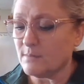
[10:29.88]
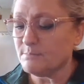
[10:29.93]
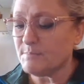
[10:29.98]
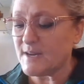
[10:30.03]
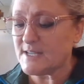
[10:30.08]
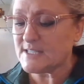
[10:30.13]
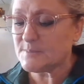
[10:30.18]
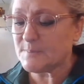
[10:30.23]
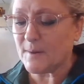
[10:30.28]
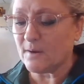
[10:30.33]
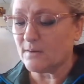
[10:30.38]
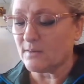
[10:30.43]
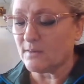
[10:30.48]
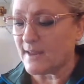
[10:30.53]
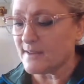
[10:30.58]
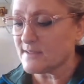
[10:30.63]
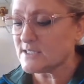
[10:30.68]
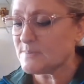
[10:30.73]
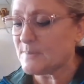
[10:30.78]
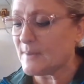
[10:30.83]
base pair
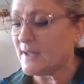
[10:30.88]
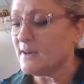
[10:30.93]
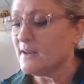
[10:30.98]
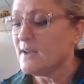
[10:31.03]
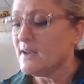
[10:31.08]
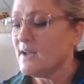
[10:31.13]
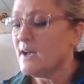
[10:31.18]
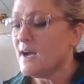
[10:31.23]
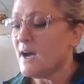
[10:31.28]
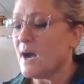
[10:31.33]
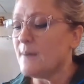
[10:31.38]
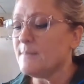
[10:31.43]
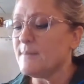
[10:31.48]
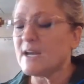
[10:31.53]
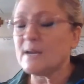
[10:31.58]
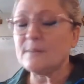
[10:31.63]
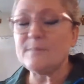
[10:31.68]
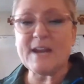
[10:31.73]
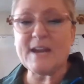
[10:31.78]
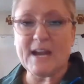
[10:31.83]
lengths, but
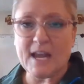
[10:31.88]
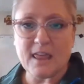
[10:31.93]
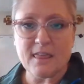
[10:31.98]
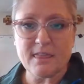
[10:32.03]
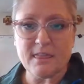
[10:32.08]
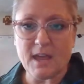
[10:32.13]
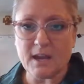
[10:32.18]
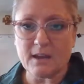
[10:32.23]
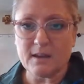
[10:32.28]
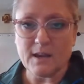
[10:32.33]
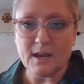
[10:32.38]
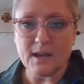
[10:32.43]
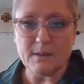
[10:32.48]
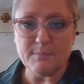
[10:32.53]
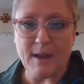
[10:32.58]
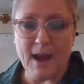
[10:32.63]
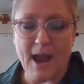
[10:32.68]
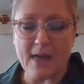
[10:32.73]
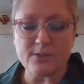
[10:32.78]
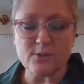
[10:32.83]
it can be anything
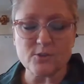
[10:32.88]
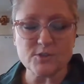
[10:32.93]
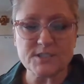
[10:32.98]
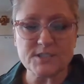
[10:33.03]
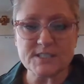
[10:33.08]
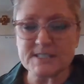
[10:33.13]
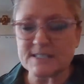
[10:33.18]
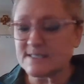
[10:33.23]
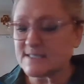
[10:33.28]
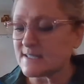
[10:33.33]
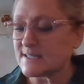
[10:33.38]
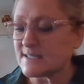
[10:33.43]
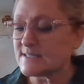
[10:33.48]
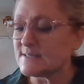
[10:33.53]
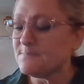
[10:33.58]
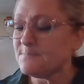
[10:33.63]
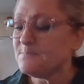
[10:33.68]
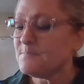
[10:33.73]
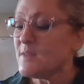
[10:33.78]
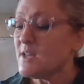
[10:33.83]
in math or
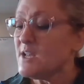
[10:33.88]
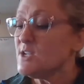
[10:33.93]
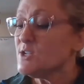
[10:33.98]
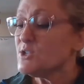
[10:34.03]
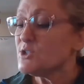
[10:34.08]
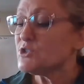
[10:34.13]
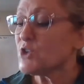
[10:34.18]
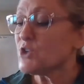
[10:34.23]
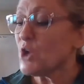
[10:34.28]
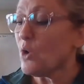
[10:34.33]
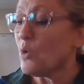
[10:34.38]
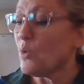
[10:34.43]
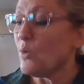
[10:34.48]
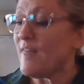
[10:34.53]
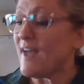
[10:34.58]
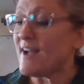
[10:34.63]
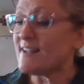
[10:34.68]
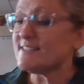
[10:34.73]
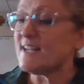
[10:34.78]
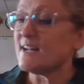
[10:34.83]
statistics. So
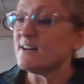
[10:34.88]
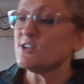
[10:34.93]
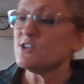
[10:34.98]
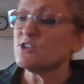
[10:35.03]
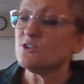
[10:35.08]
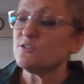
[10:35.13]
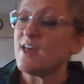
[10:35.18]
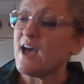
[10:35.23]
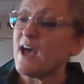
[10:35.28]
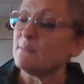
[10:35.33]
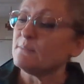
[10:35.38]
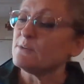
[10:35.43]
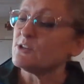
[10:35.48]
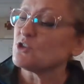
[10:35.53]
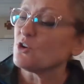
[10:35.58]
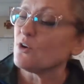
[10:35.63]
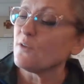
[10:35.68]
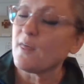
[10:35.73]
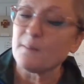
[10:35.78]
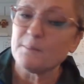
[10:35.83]
that's how to do that. I'm going to
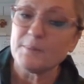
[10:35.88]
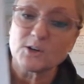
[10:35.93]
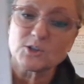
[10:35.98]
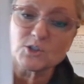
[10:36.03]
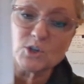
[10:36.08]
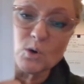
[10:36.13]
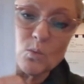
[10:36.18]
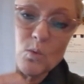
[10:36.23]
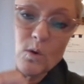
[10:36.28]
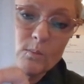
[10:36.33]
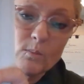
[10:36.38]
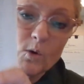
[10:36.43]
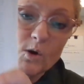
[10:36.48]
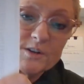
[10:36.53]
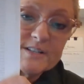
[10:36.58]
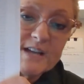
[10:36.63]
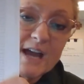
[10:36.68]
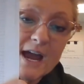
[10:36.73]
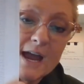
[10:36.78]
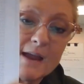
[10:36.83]
show you that picture one
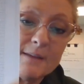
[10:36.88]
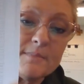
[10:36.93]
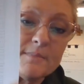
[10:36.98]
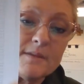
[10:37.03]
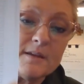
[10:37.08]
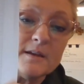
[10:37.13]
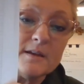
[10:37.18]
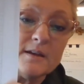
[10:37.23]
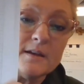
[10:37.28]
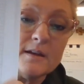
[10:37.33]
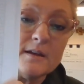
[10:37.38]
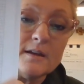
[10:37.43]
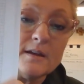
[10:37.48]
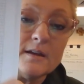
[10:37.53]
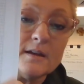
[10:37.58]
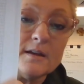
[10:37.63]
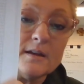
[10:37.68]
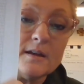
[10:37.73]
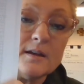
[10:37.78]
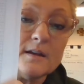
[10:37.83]
more time.
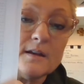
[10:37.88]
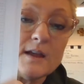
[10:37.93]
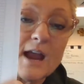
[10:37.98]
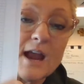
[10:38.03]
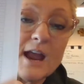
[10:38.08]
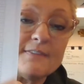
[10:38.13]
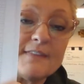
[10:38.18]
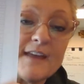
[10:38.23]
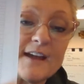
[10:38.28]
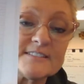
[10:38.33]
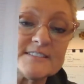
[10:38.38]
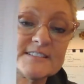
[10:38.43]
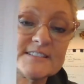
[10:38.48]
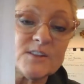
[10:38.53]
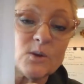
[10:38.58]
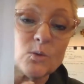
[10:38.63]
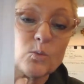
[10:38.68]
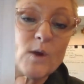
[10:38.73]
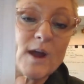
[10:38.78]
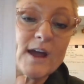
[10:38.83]
And that's
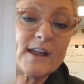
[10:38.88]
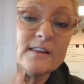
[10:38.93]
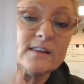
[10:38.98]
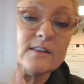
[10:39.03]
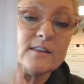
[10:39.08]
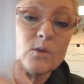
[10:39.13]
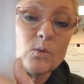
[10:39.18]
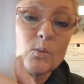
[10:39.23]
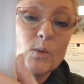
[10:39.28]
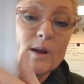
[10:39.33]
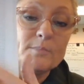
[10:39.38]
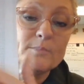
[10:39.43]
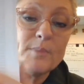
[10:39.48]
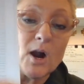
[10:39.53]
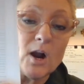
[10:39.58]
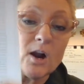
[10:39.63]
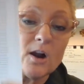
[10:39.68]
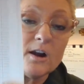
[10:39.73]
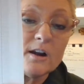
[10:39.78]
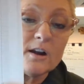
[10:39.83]
the red
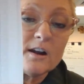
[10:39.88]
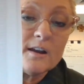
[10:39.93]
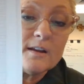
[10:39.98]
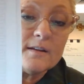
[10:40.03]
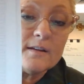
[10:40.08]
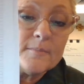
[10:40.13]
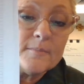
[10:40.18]
part